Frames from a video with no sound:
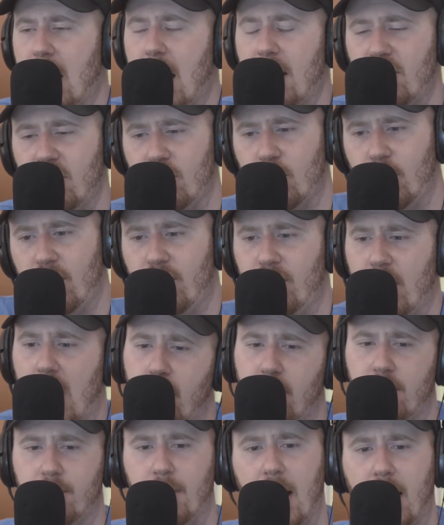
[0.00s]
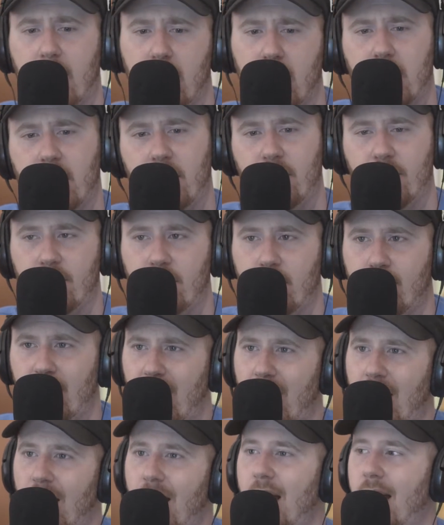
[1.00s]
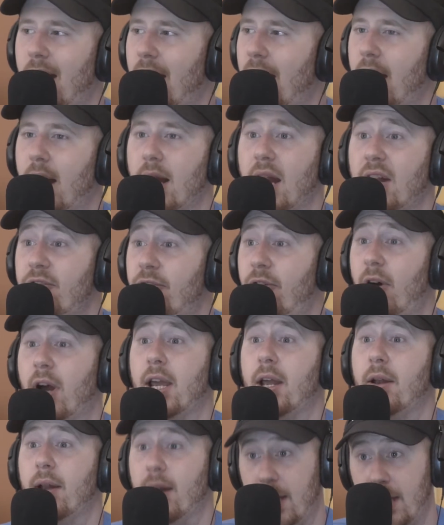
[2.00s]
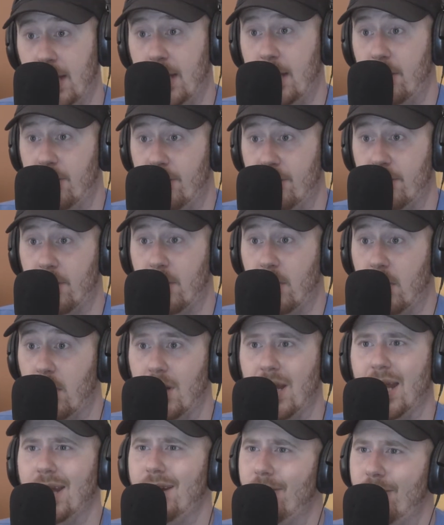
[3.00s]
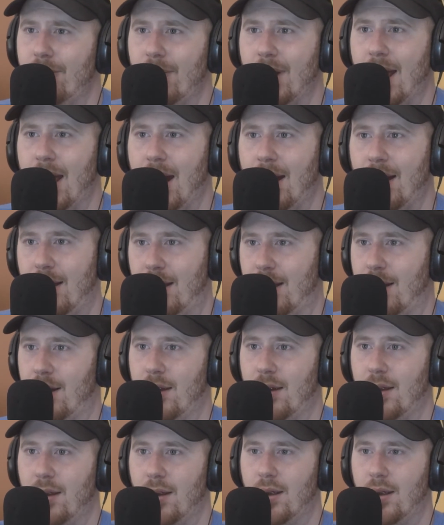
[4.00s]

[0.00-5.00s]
God, I just want to stay with Michael in his room. Yeah, let's fucking leave. I agree. Get no, the fuck out of here. But I